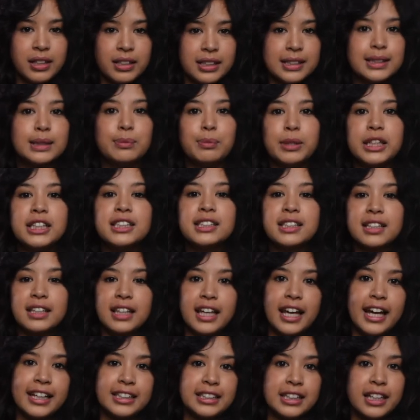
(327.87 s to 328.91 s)
This speaks to
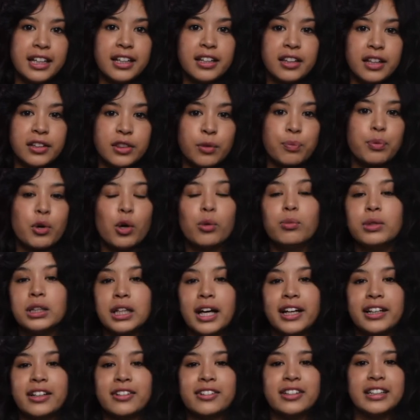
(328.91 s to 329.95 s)
the idea that the pro
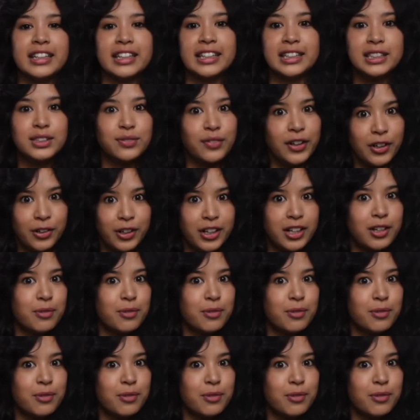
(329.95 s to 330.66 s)
millennial is very